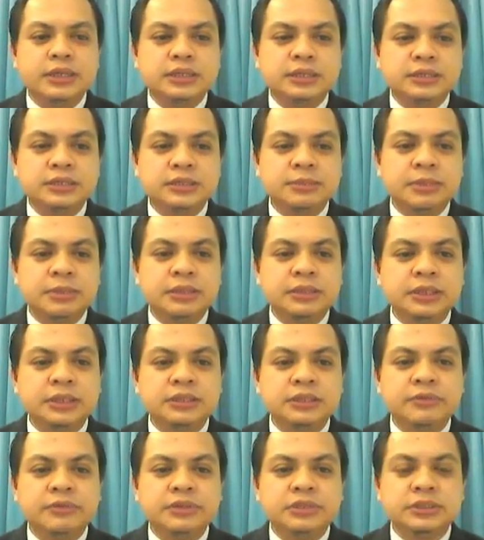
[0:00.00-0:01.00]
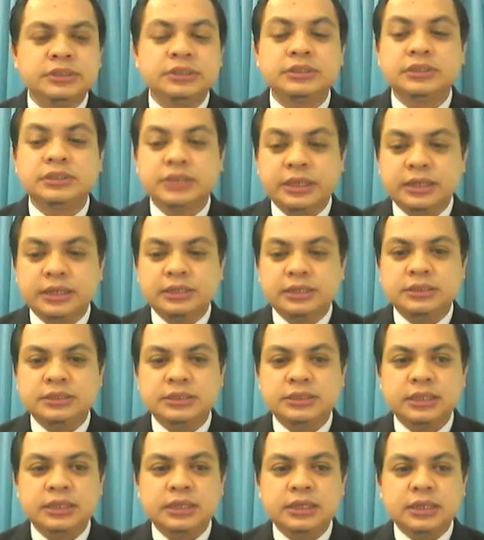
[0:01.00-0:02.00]
semantic differential
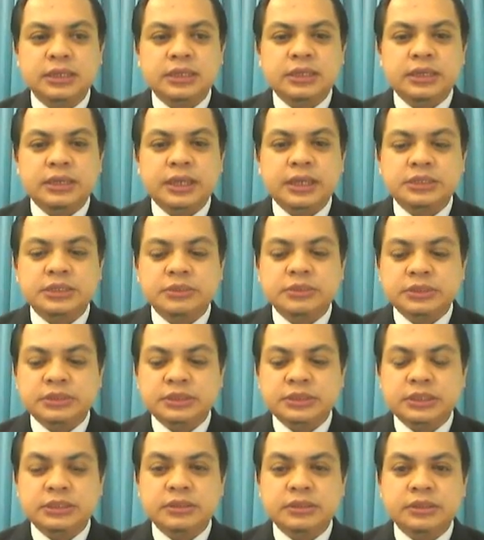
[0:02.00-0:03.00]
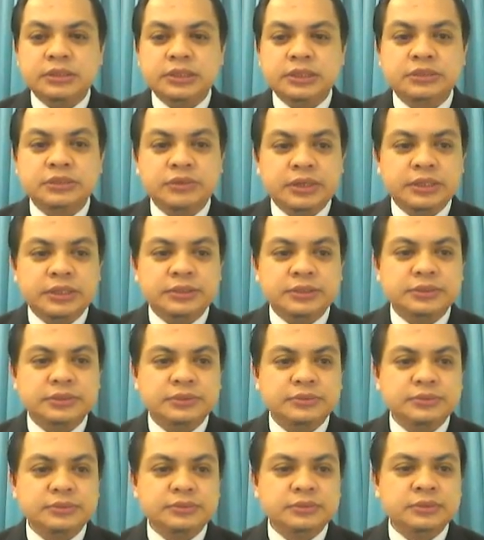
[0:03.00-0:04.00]
scales, as we see on the
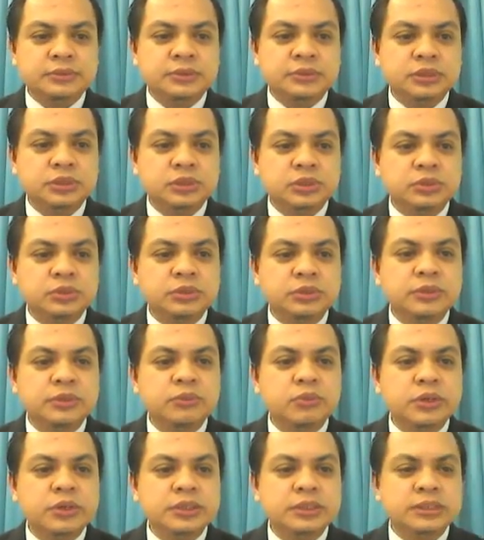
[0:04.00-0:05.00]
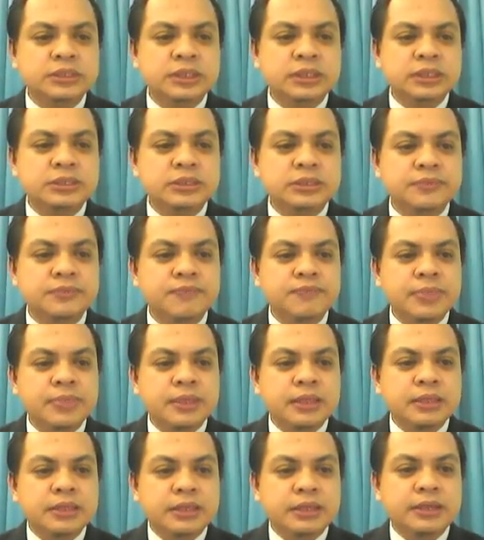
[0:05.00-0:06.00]
screens. So the words
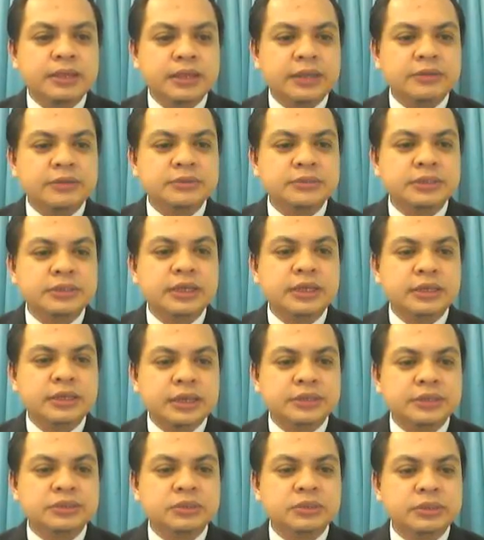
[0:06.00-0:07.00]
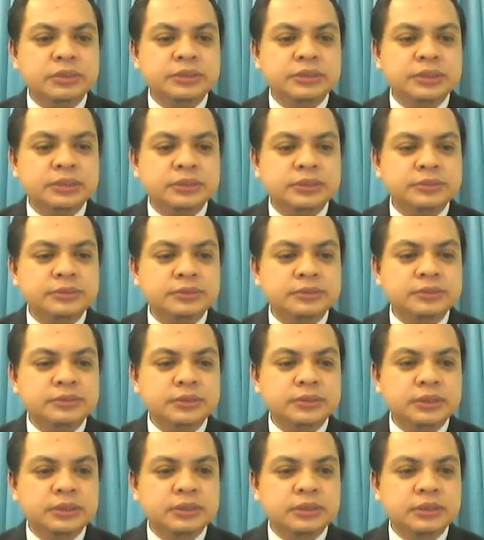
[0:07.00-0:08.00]
there are 9 Kansei words.
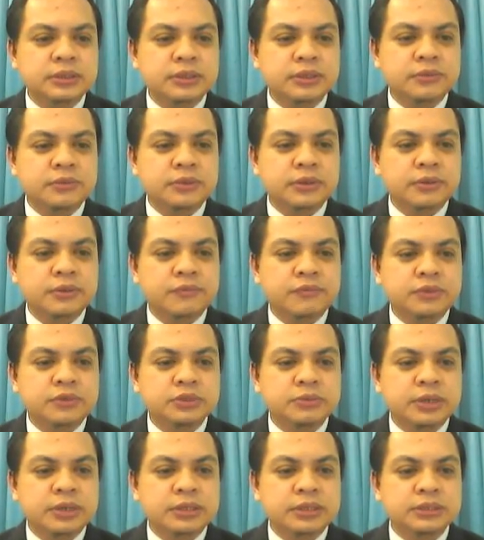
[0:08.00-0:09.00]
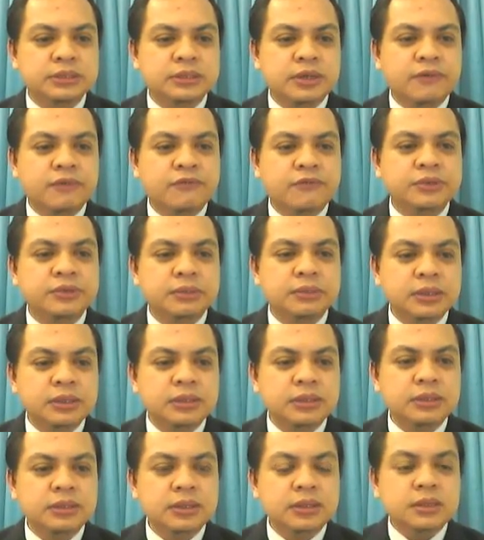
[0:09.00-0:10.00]
The first one is
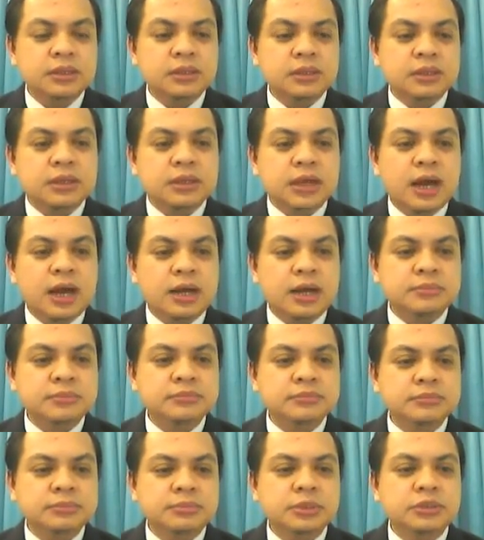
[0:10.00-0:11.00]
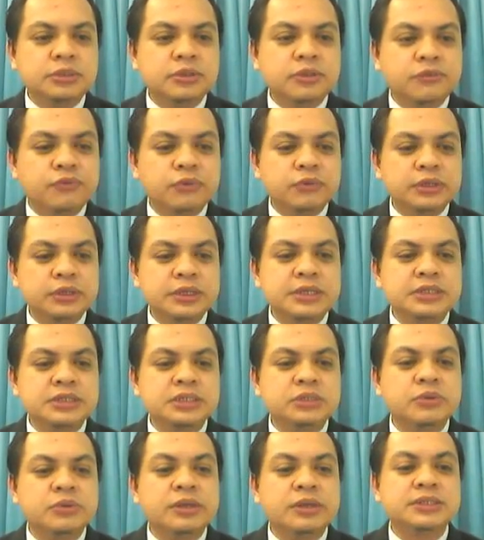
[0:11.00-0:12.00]
comfortable, calm, beautiful,
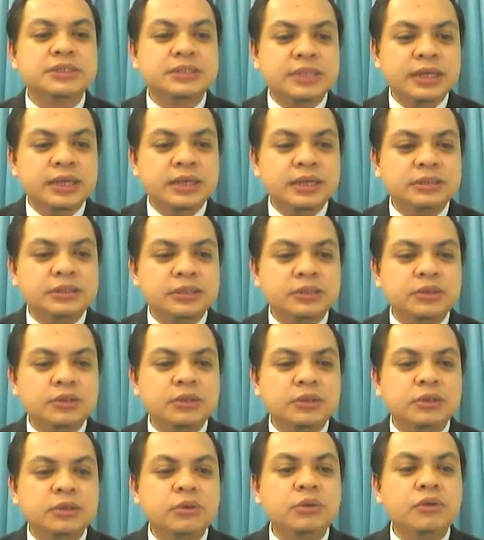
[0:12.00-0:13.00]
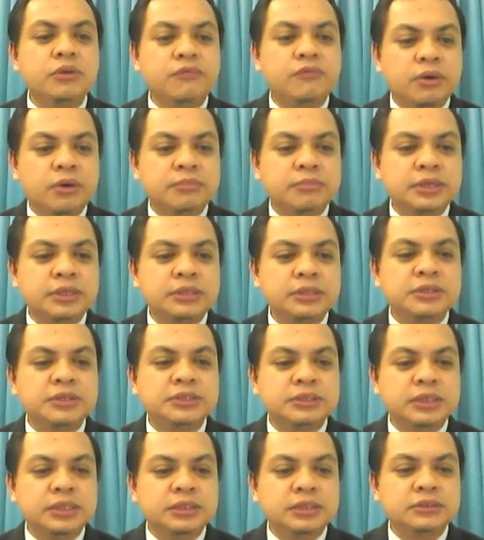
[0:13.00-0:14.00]
easy to understand, uniform,
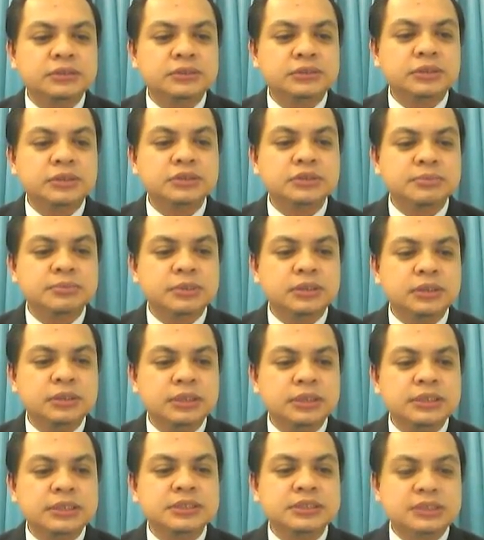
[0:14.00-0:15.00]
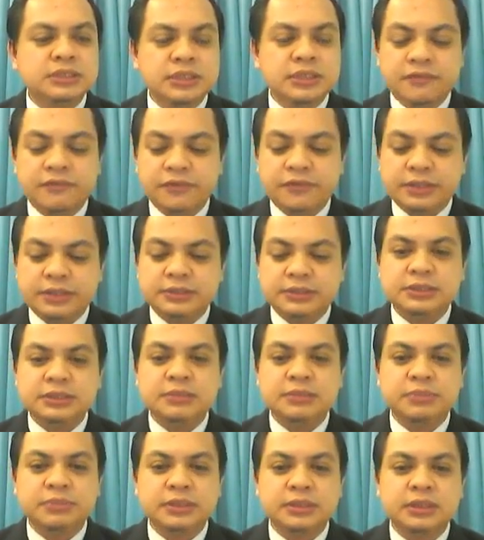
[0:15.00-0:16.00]
interesting, trustable, safe, and
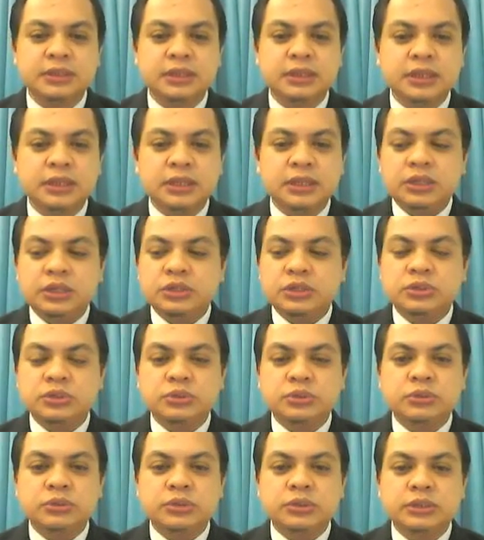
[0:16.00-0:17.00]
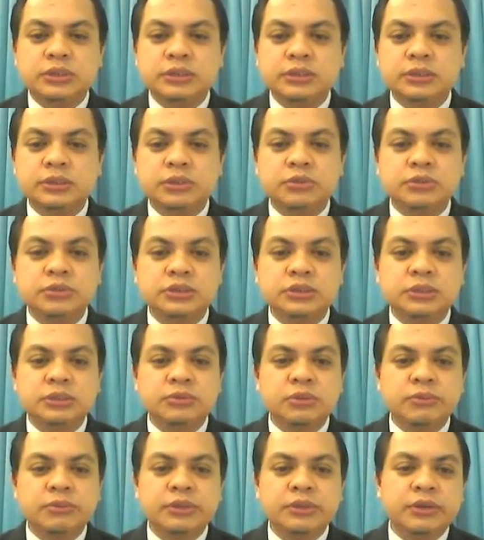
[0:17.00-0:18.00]
simple. So the
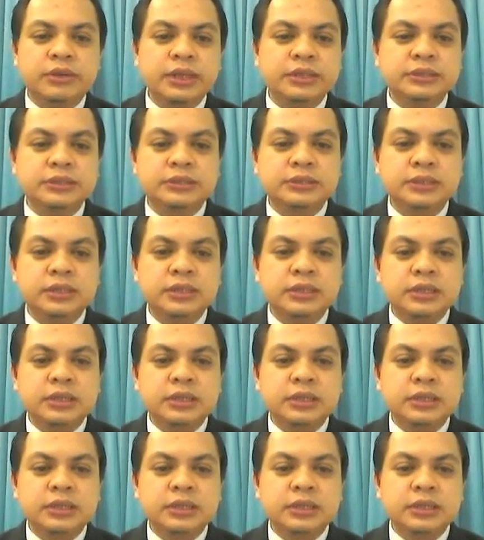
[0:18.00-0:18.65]
user will read